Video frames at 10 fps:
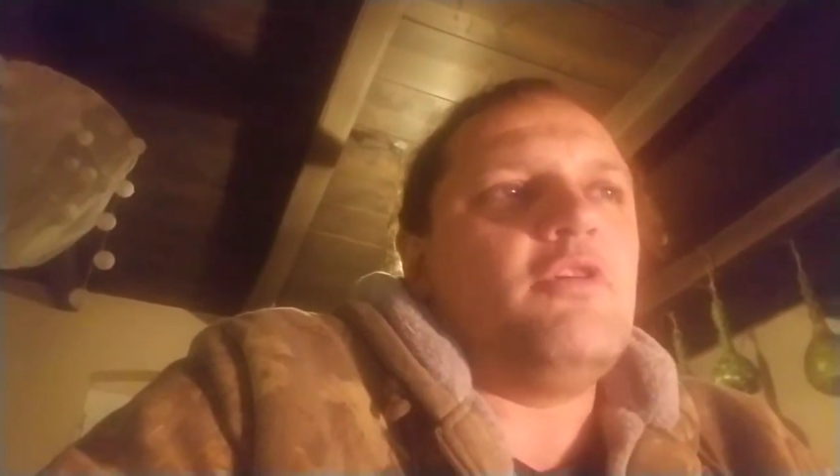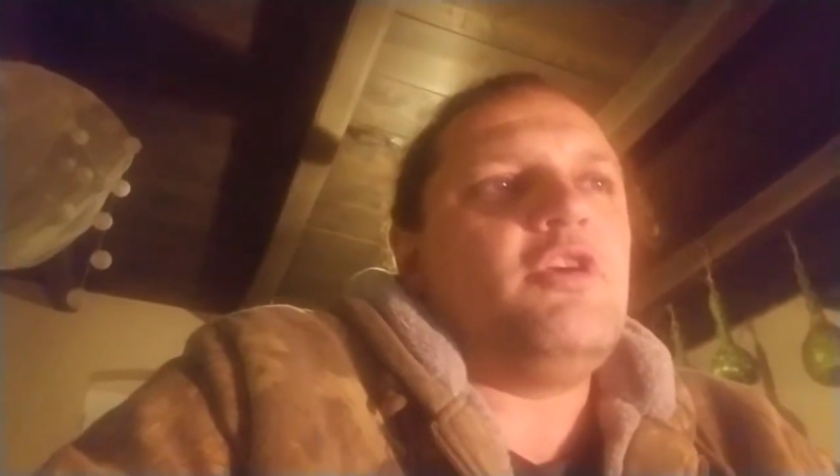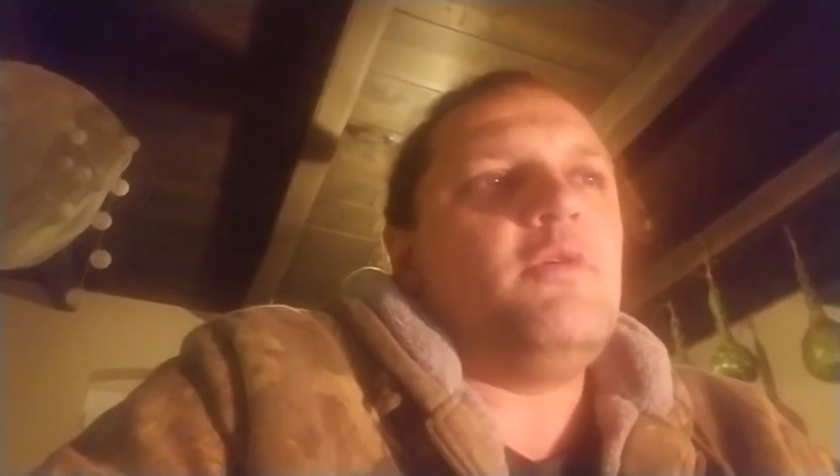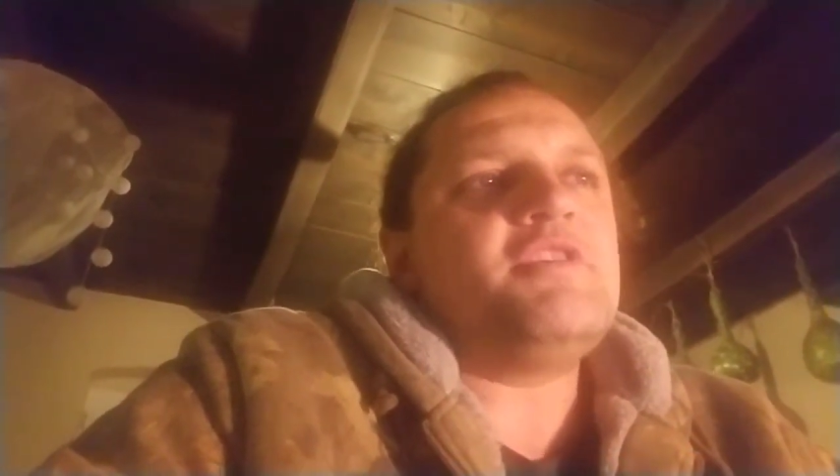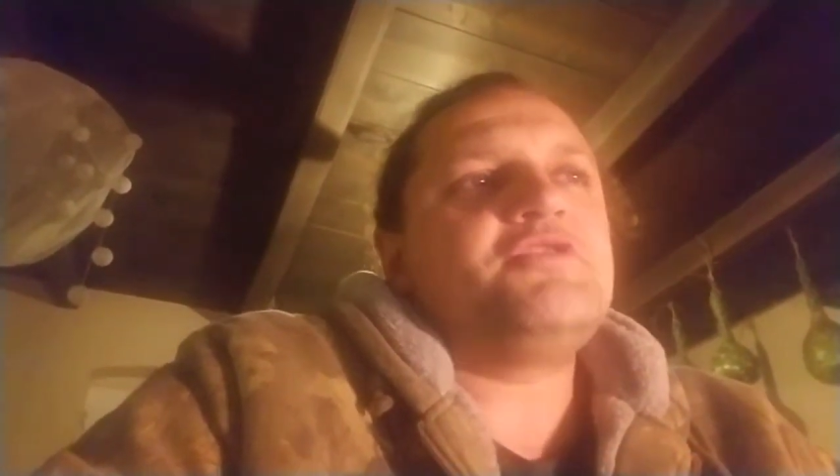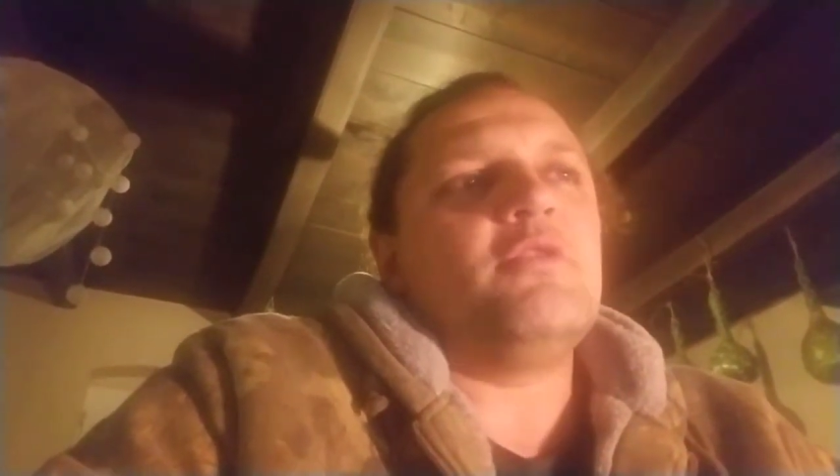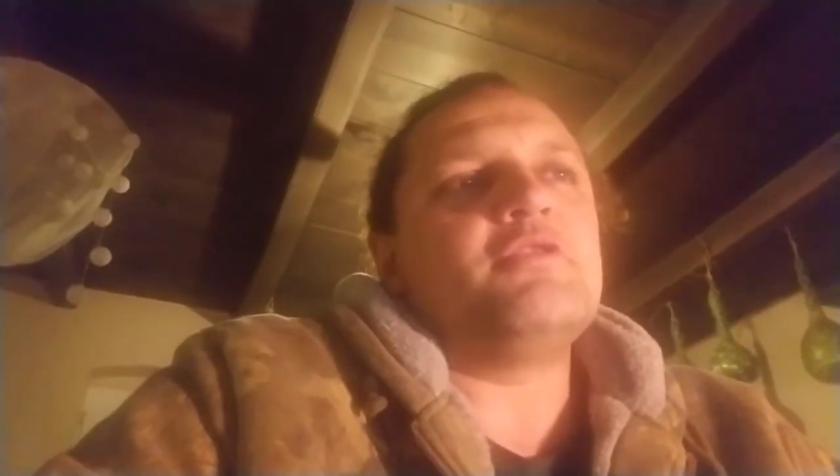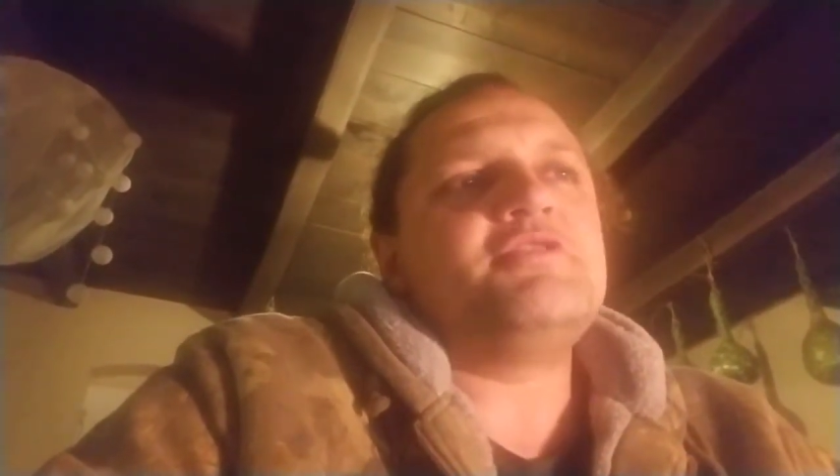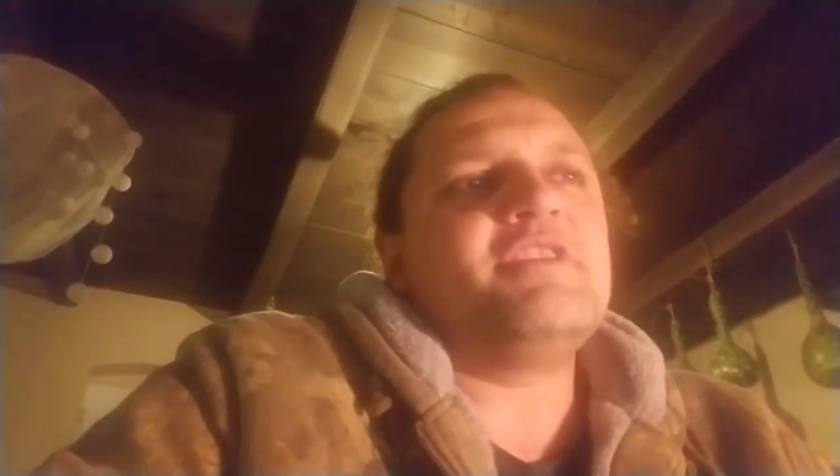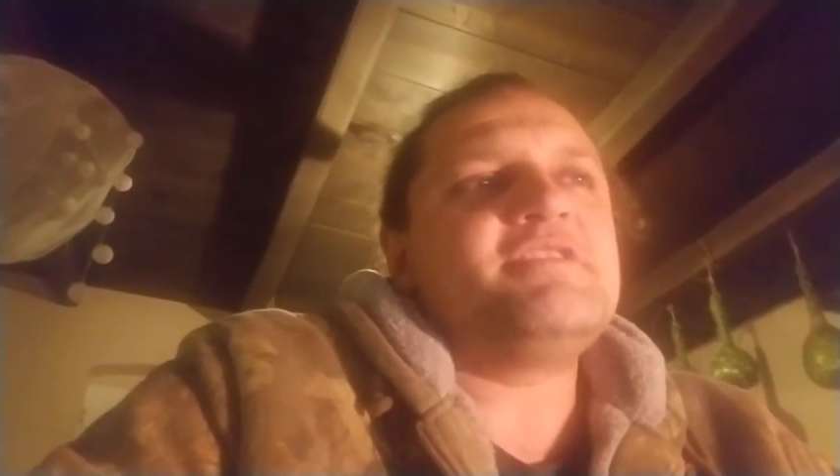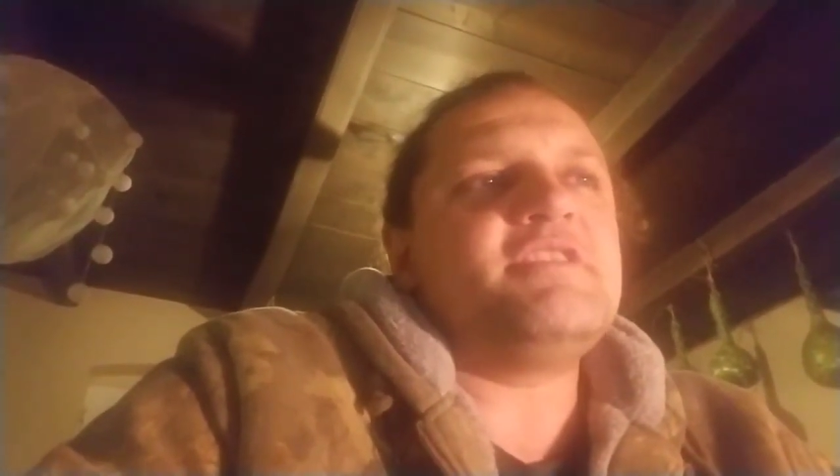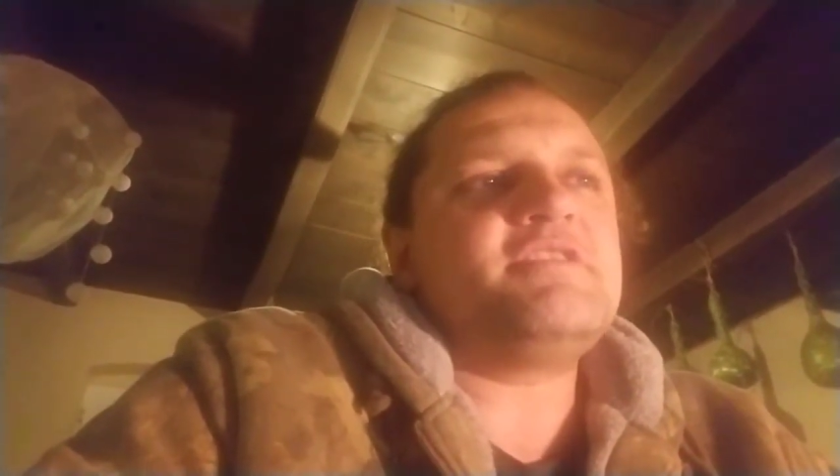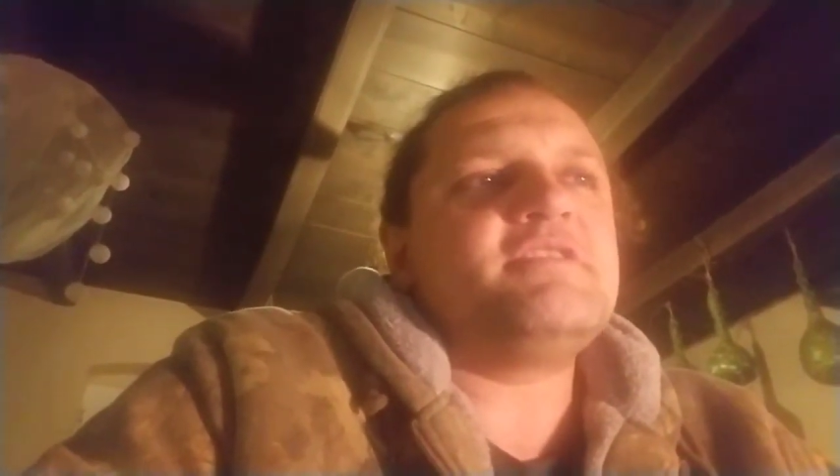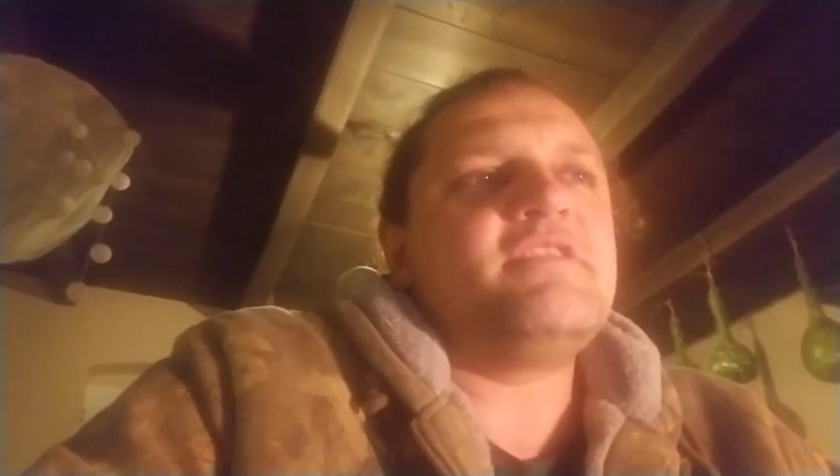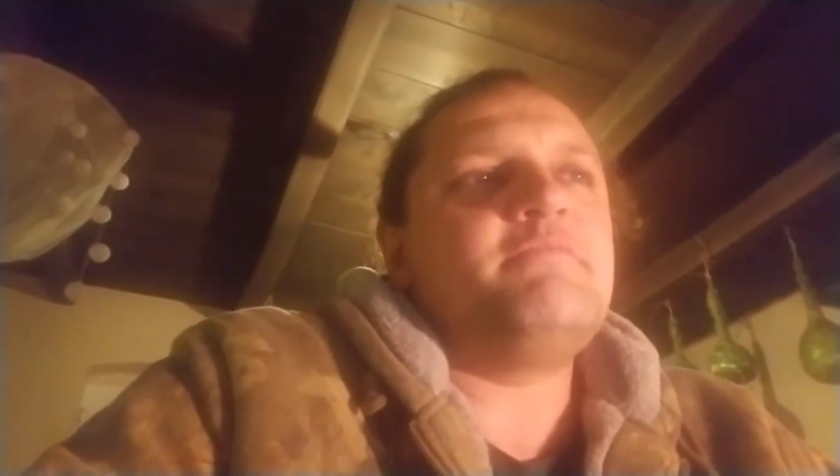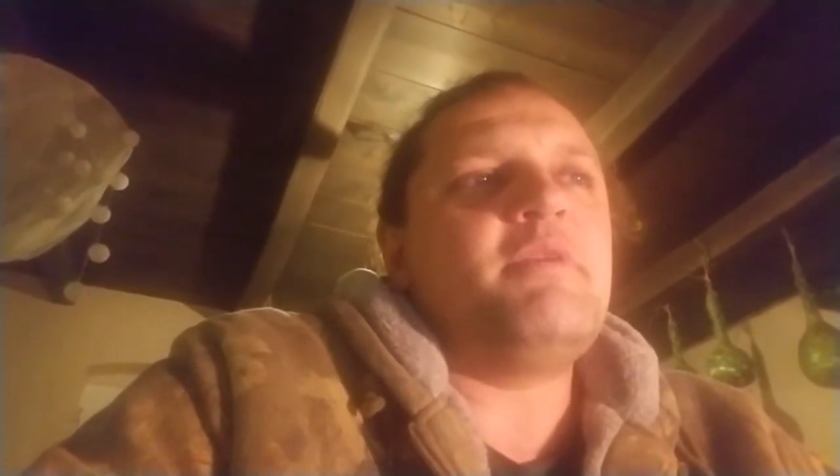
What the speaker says: US dollars in existence have